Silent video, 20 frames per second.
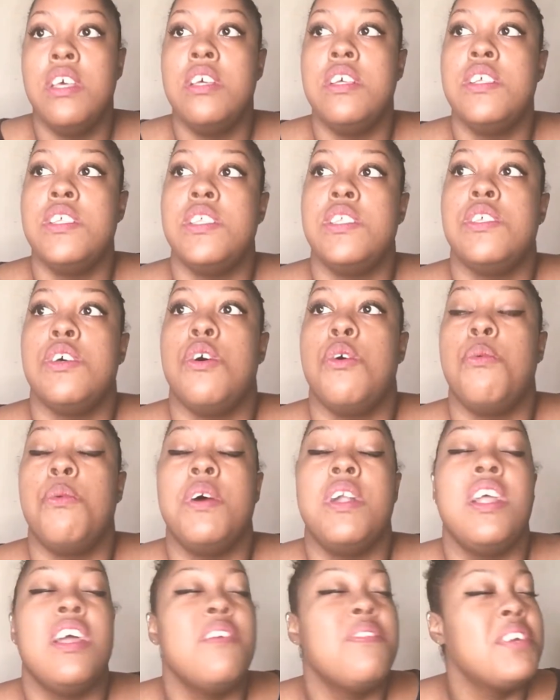So
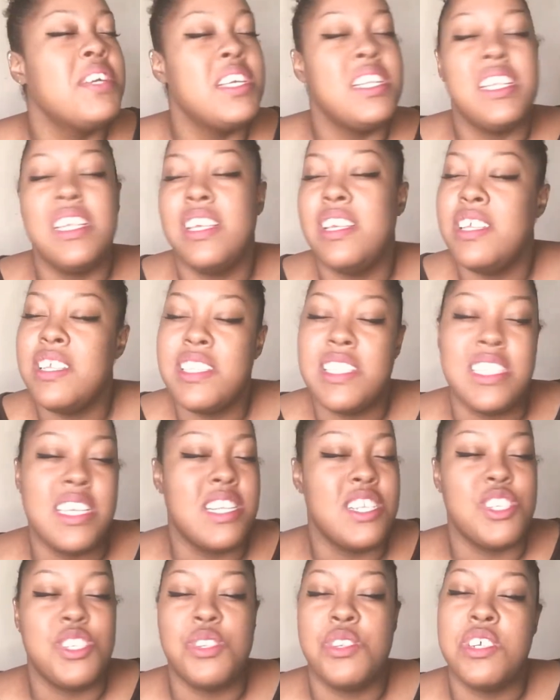whatever it is that
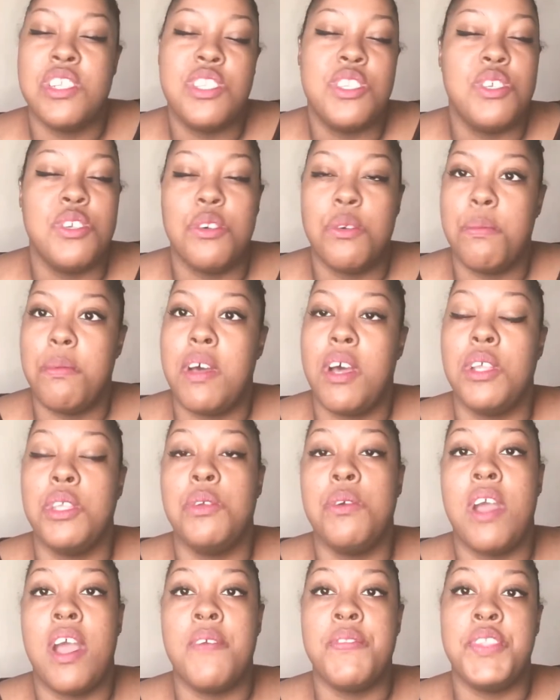is stressing you about, you
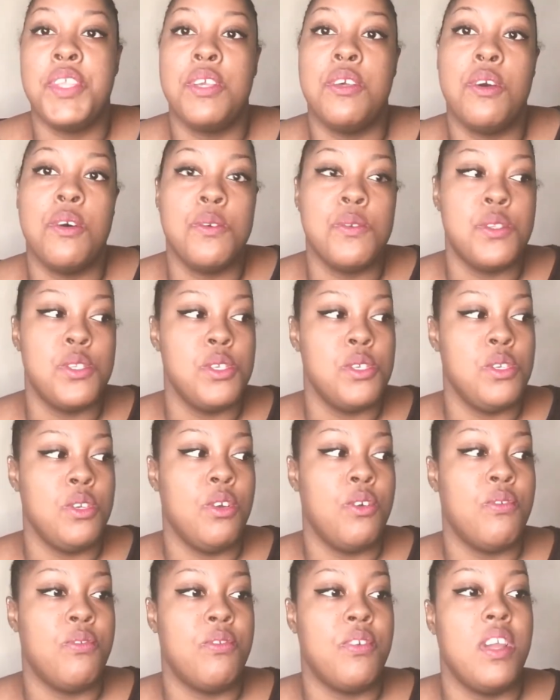have to go to
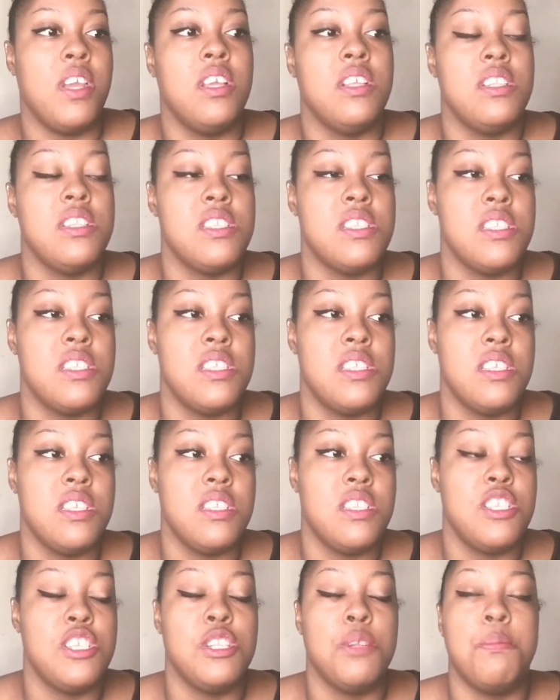your friends,
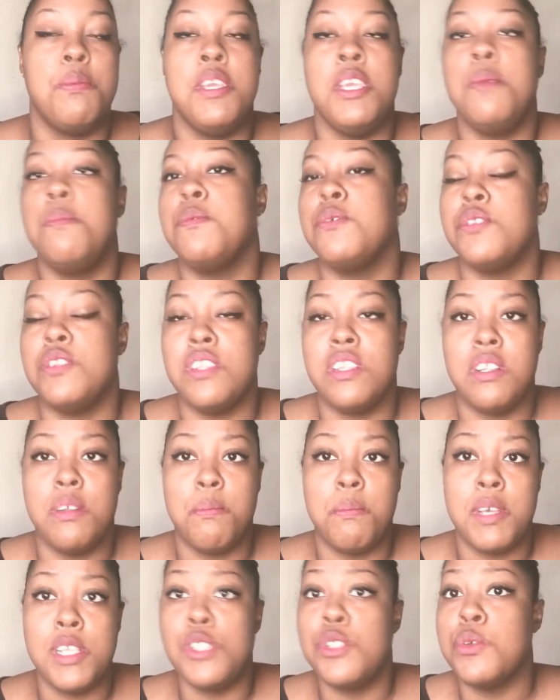to the people, to the
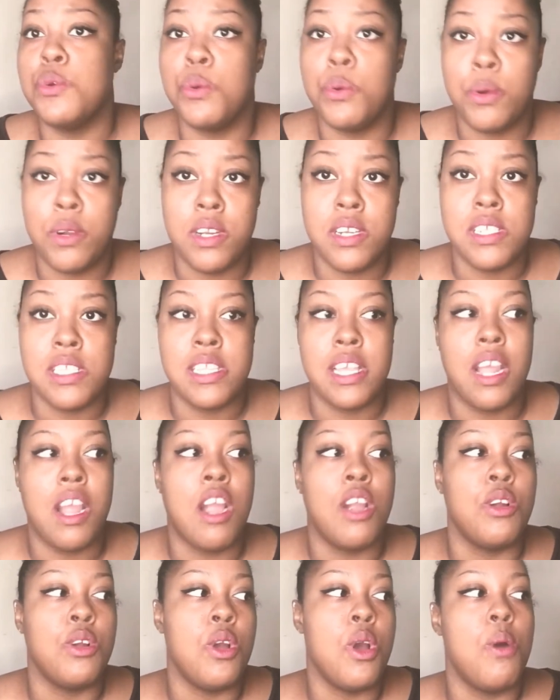mentors that
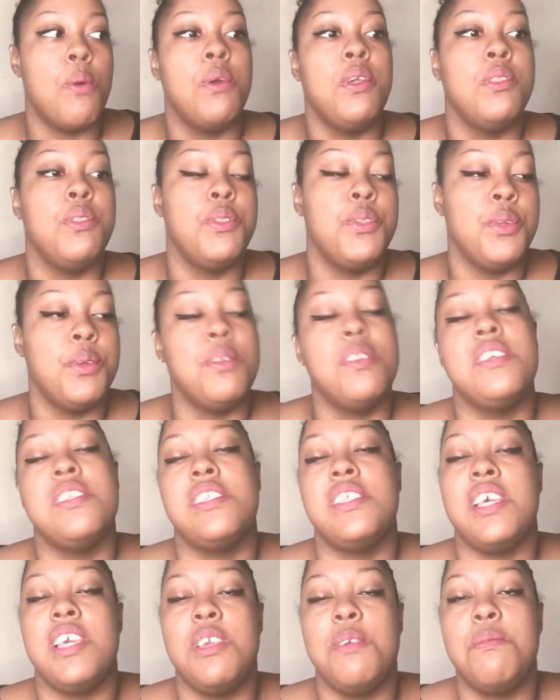are going through the
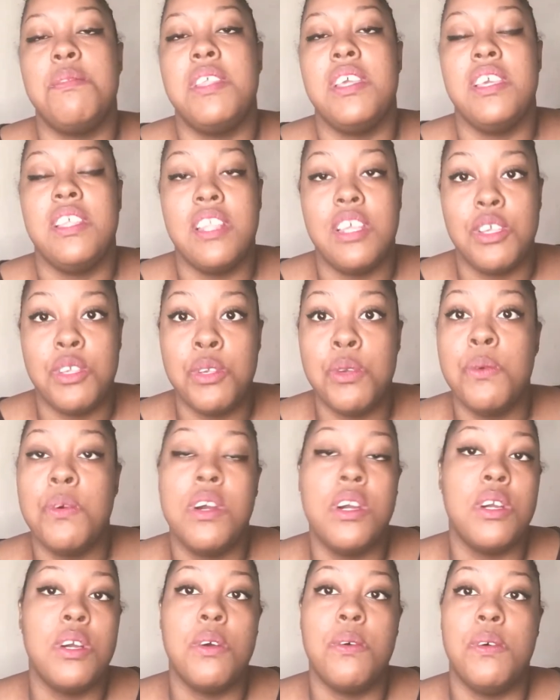same thing that you
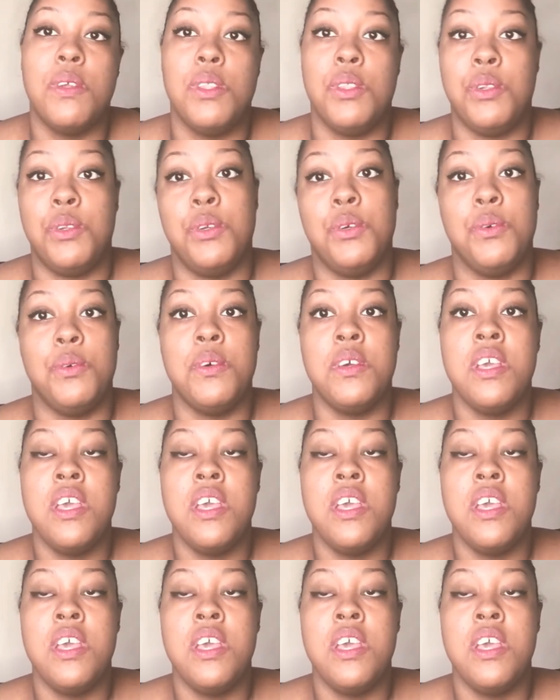are going through.